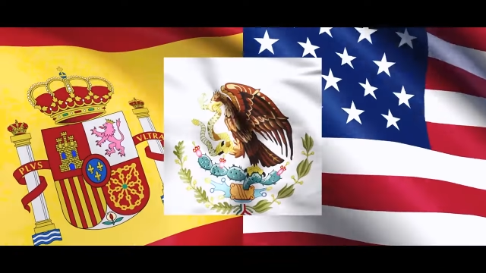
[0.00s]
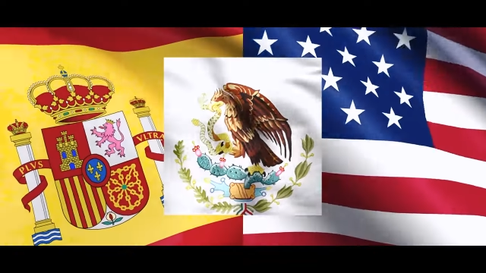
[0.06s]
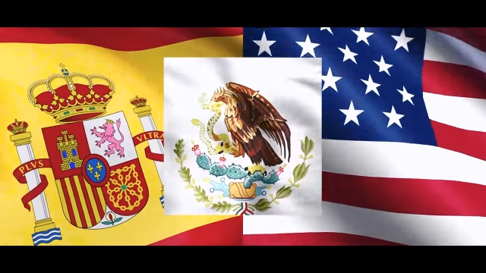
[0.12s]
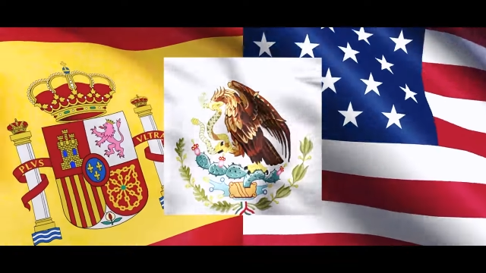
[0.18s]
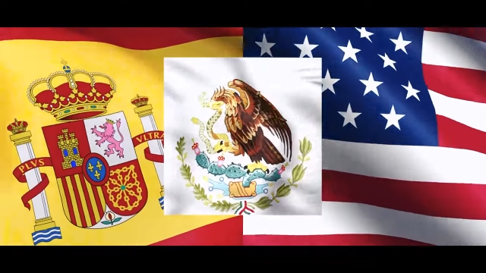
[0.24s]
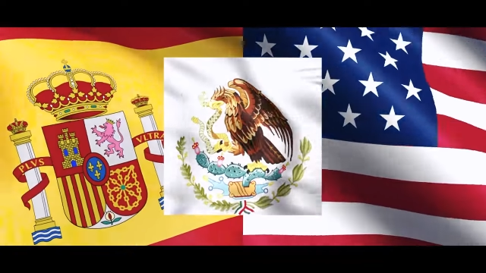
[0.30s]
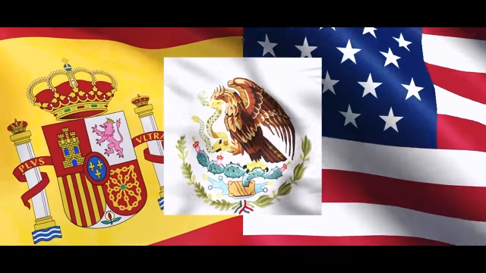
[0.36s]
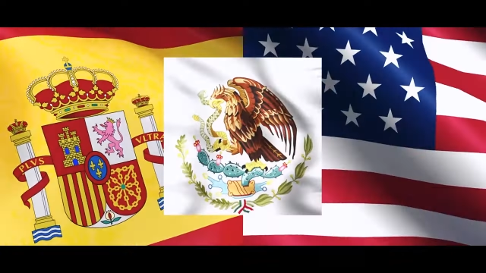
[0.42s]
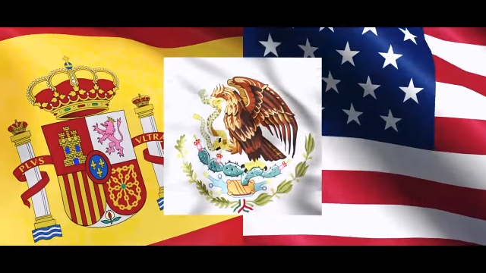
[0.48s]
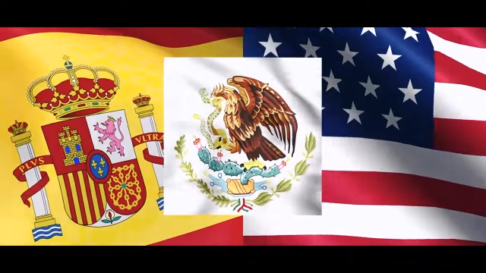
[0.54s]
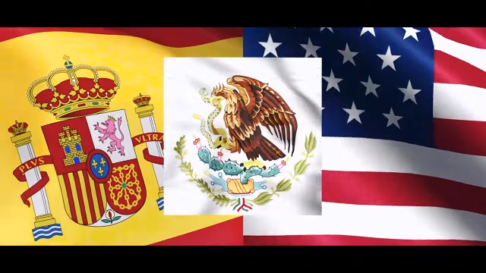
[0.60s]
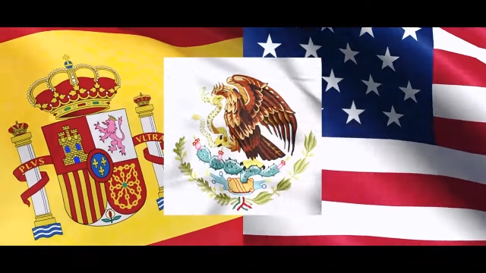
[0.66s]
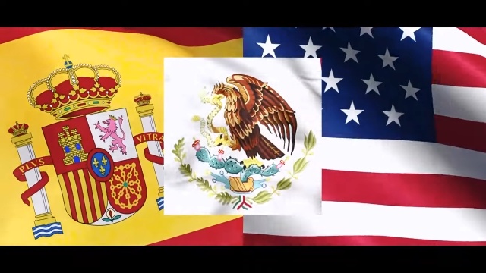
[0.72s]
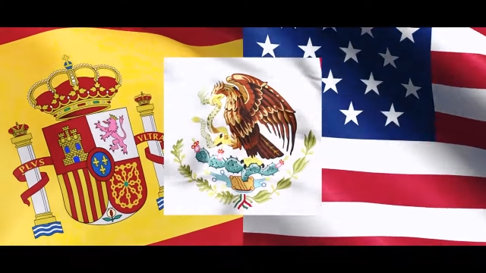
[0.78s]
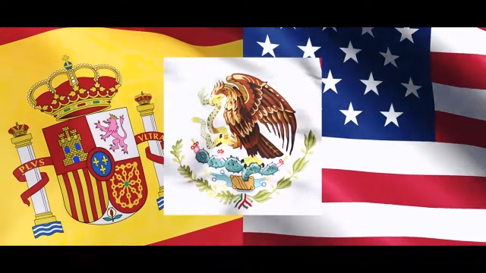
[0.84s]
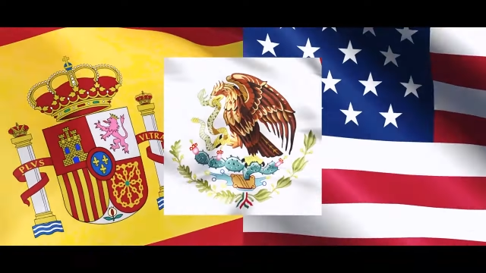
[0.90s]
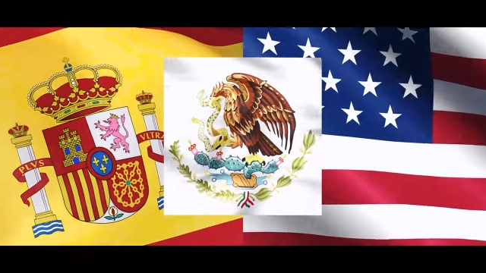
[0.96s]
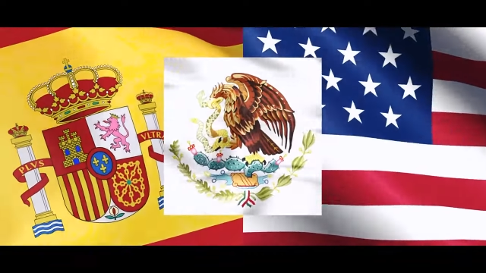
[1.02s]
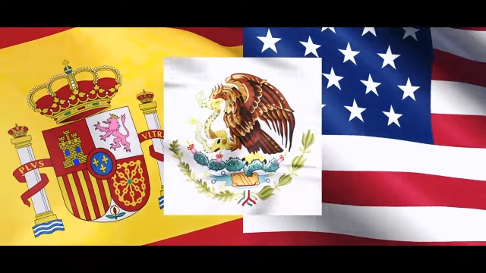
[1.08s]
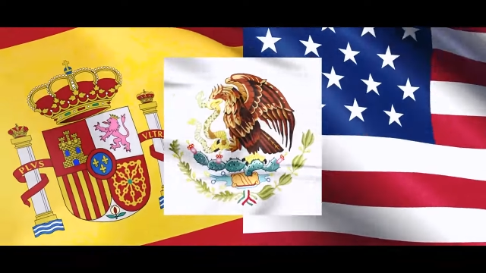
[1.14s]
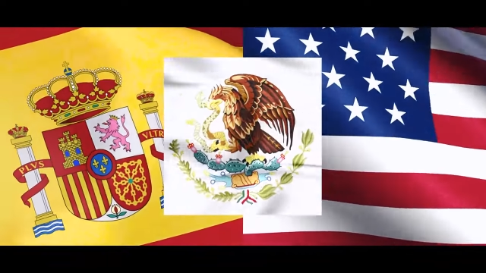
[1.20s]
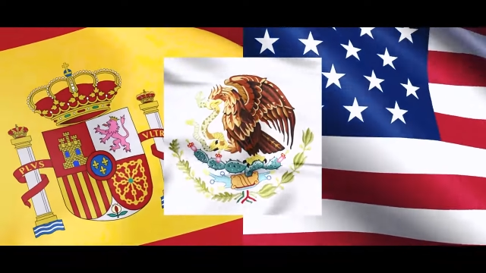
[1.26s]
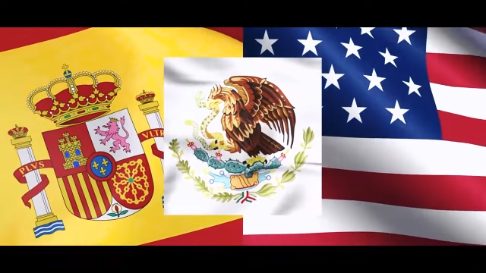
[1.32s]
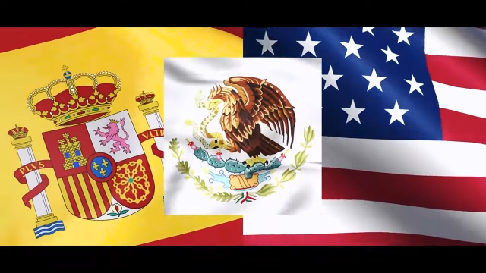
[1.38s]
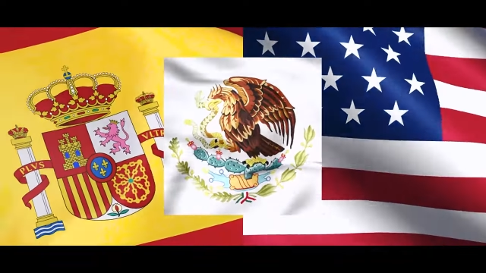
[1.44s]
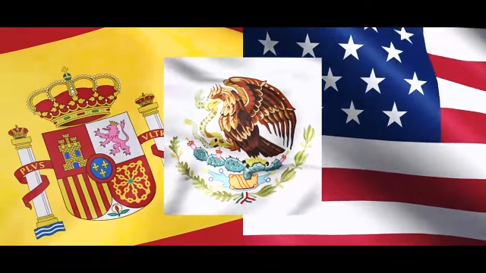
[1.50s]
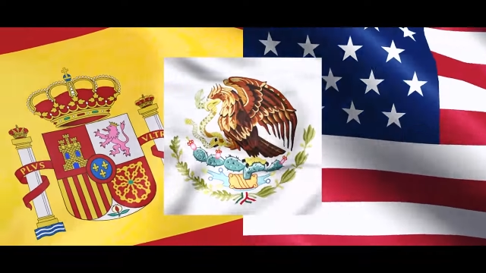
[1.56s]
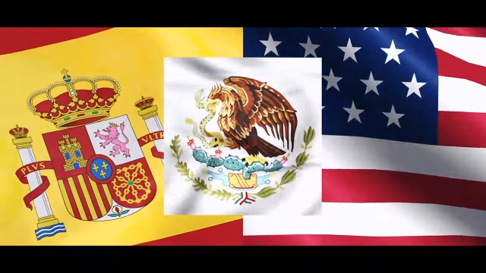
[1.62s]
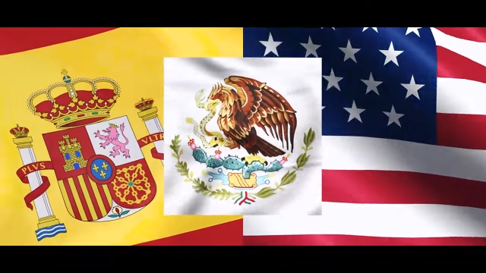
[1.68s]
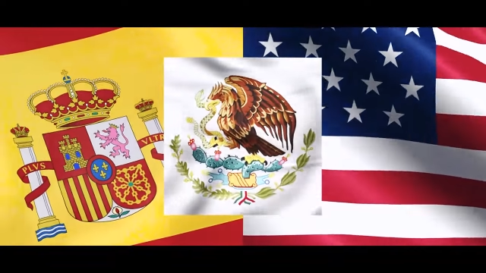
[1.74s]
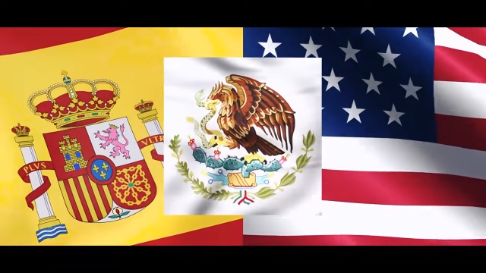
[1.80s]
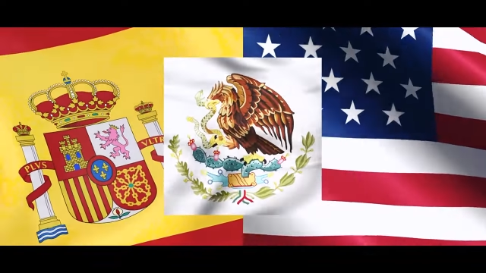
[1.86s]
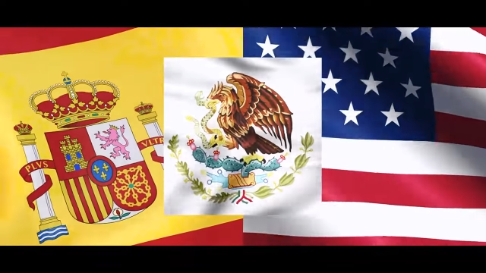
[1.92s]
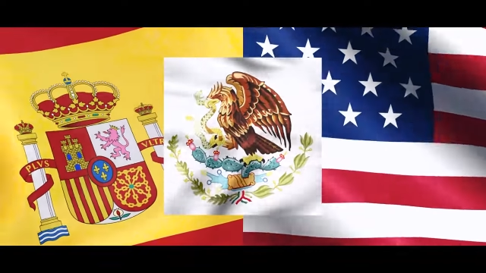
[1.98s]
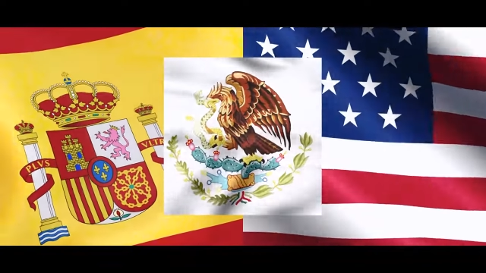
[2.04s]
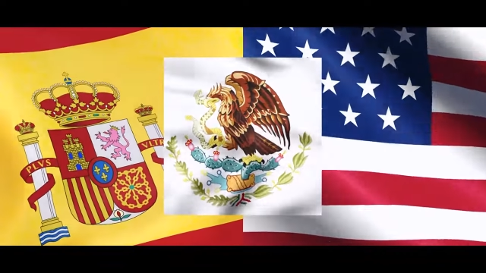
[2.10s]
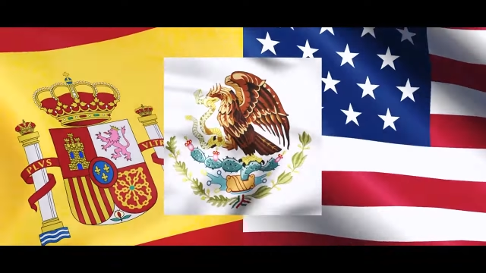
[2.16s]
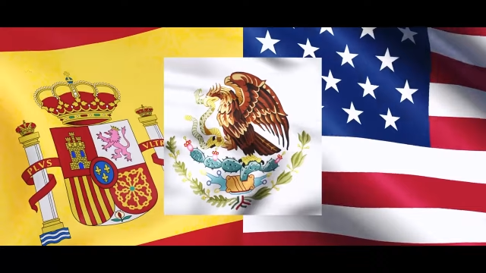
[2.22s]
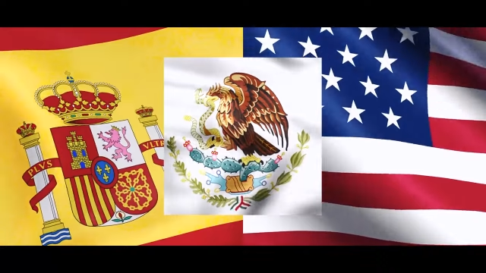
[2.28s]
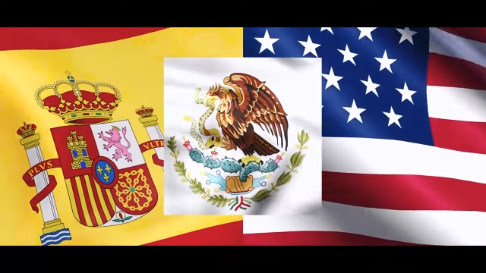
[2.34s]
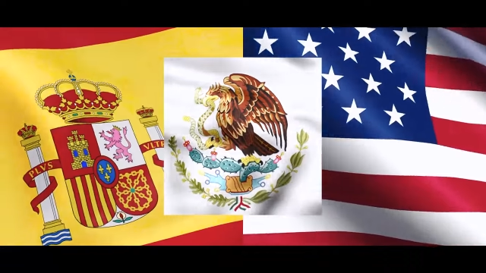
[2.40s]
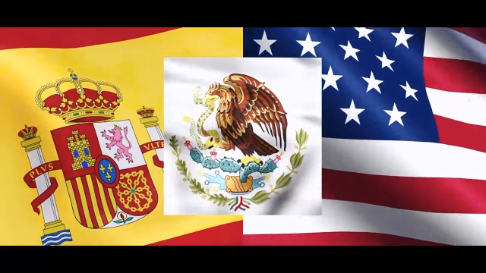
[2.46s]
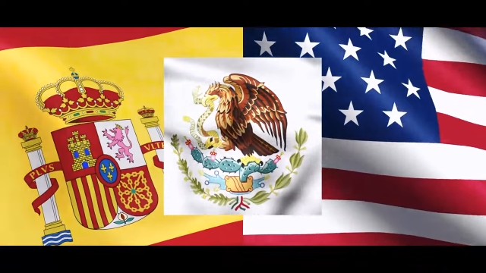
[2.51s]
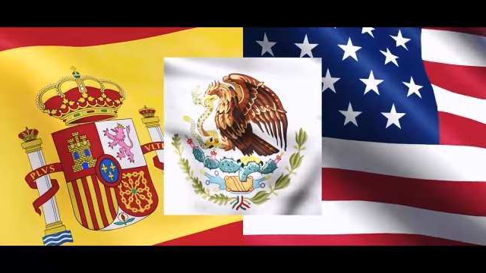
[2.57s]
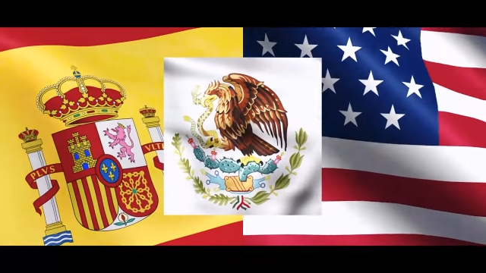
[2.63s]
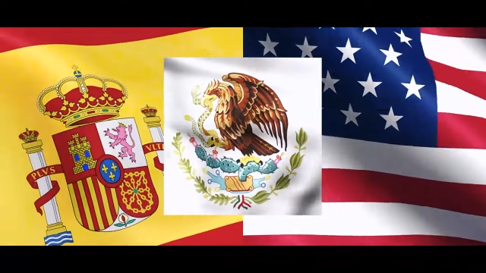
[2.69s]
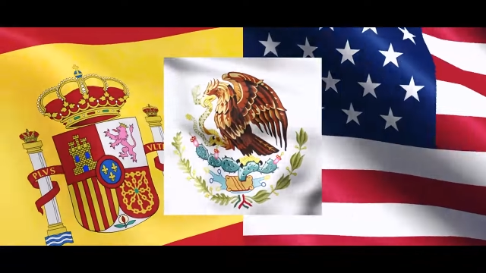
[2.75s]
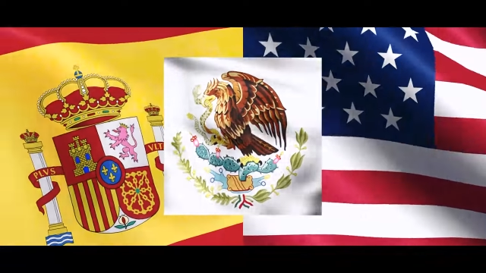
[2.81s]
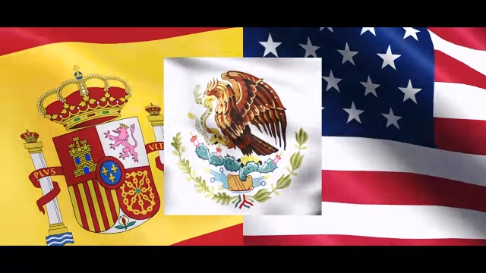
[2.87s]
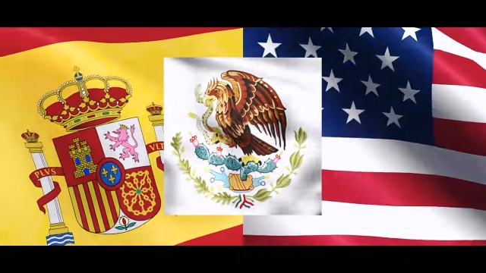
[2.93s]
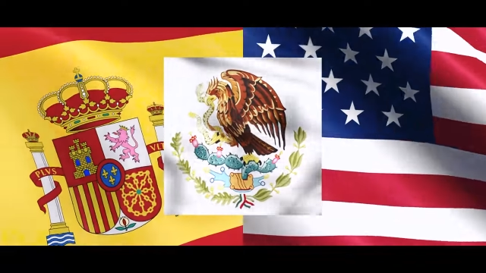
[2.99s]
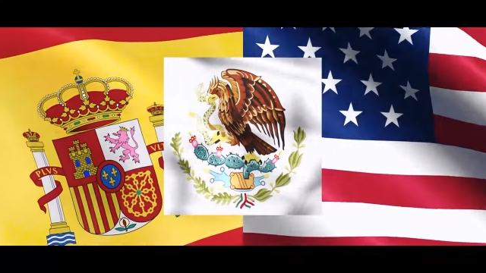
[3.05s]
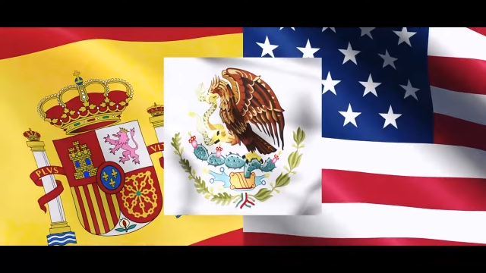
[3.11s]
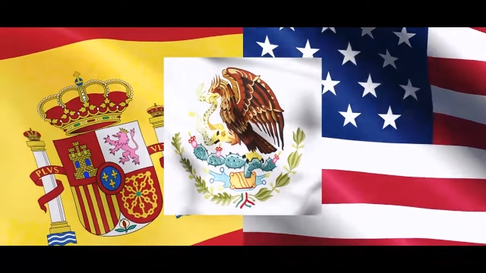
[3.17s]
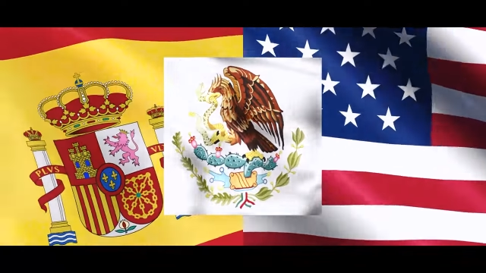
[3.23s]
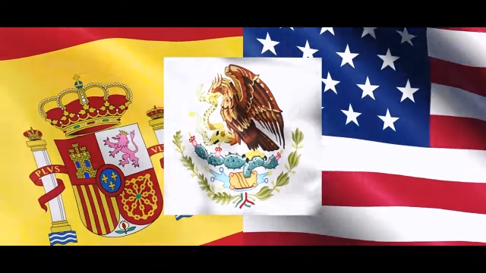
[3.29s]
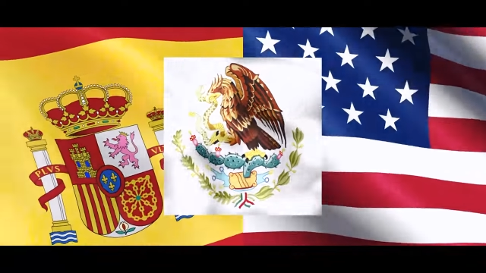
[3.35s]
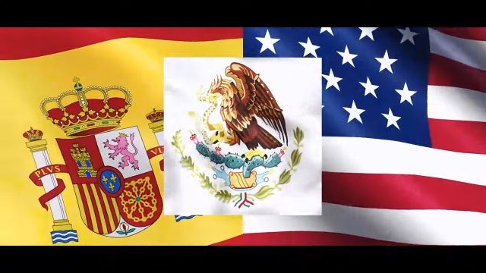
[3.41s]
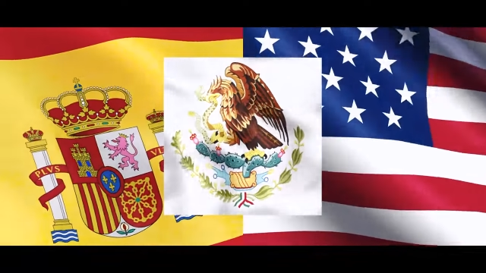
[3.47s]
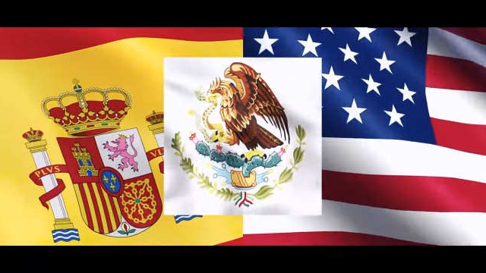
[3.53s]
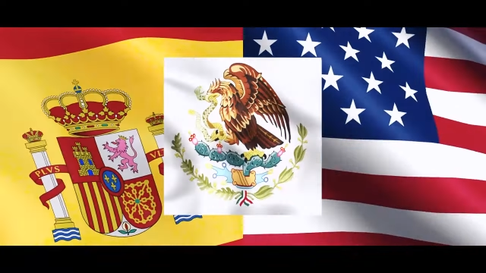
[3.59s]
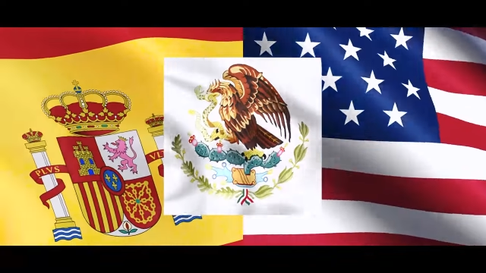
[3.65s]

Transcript: No face is visible, so there are no lips to read.